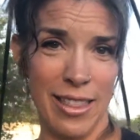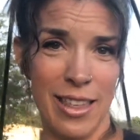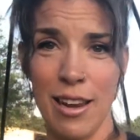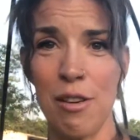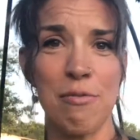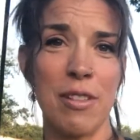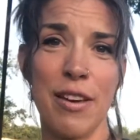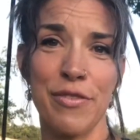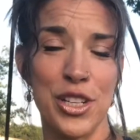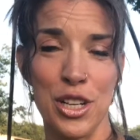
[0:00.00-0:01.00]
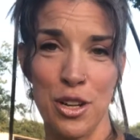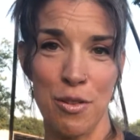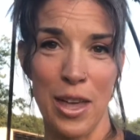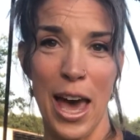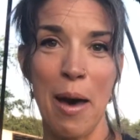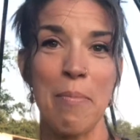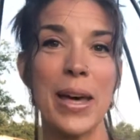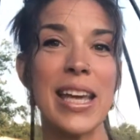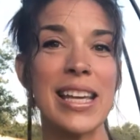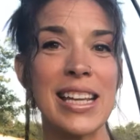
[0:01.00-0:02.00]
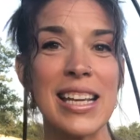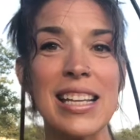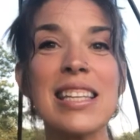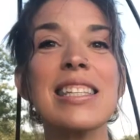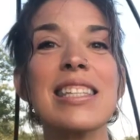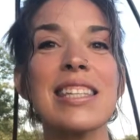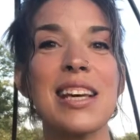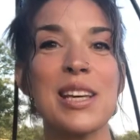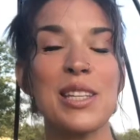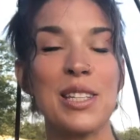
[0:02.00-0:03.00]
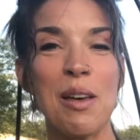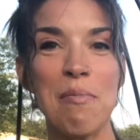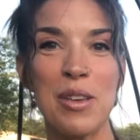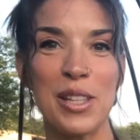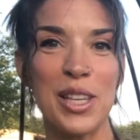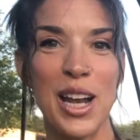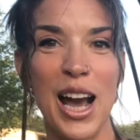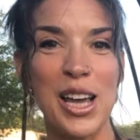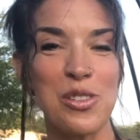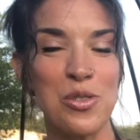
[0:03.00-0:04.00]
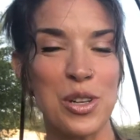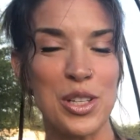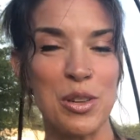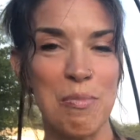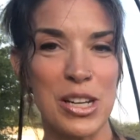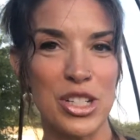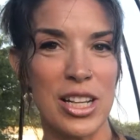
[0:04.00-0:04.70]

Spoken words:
They don't love to do that, but it is something that I enjoy so much.